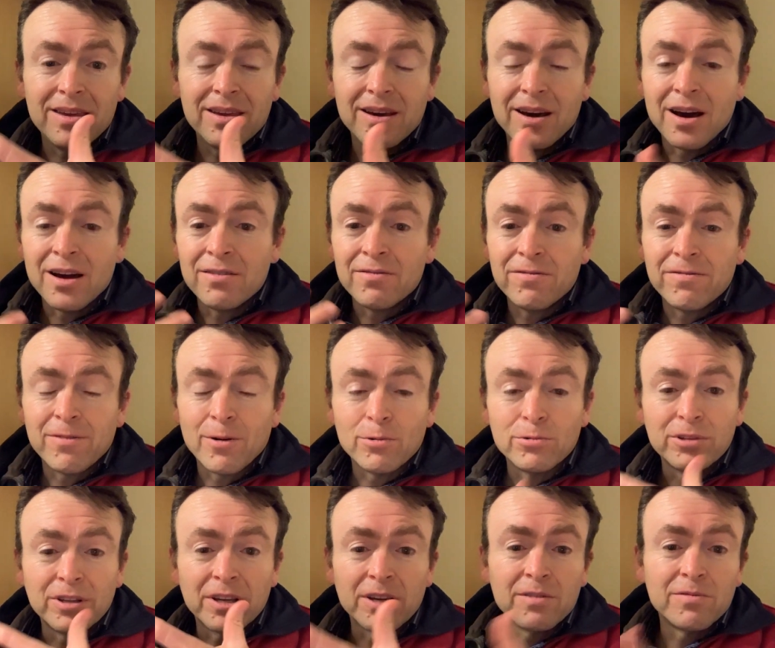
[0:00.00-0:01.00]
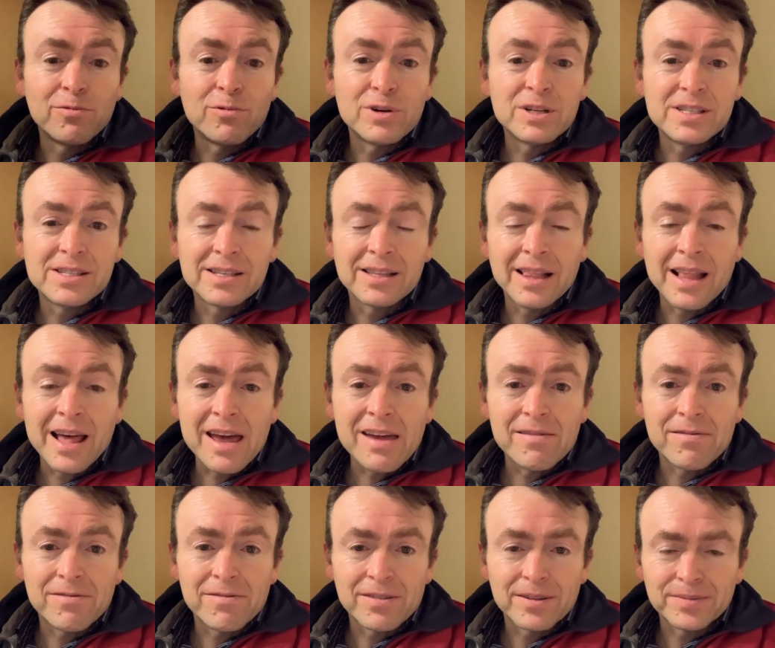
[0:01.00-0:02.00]
unfolding of one's
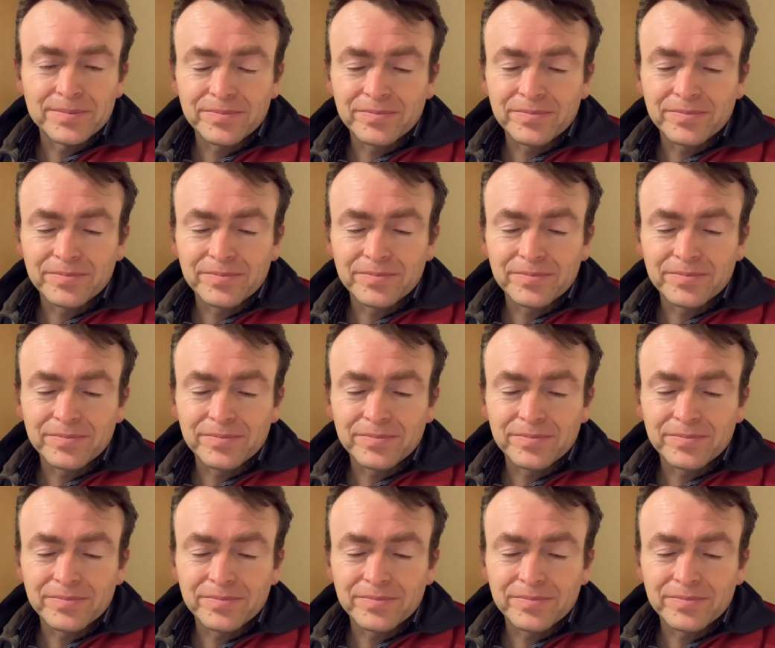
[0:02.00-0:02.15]
life